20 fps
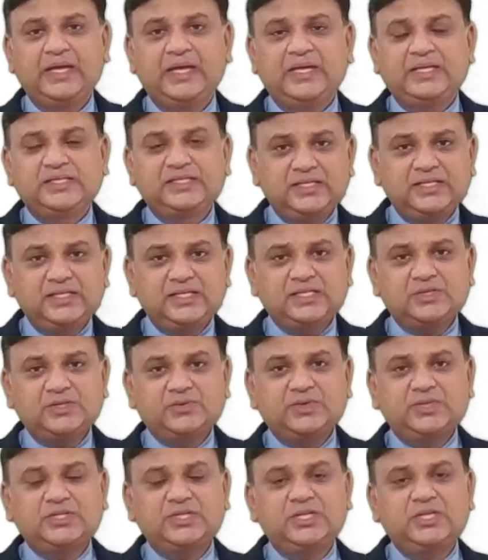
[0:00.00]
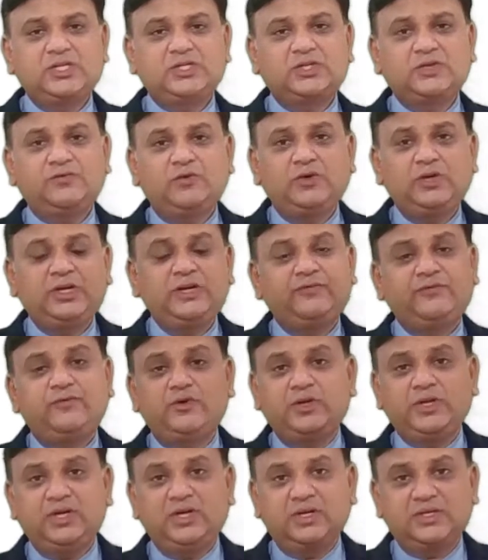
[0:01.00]
See, this question is of only 4
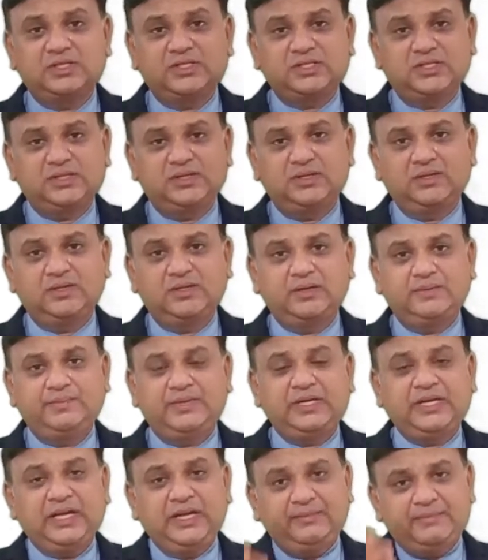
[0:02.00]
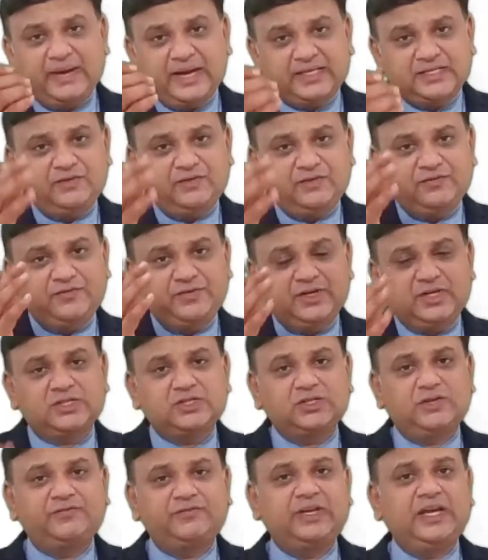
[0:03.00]
years. But imagine if it is
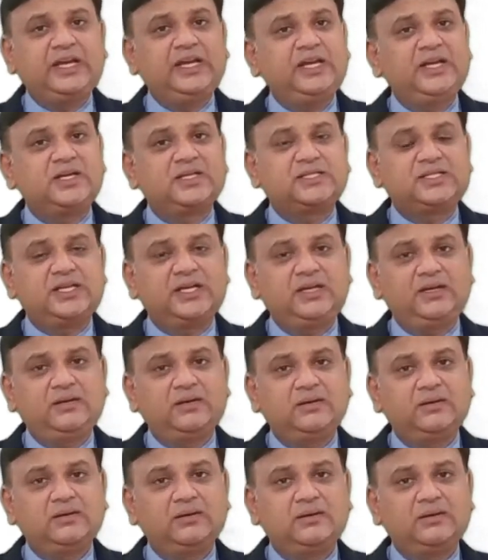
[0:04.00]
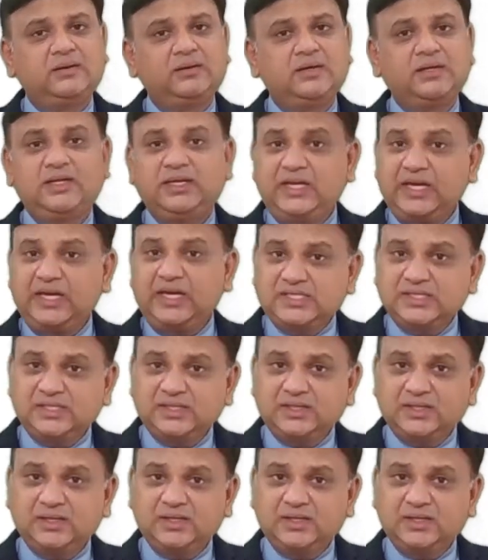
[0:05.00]
of 10 years, then yes,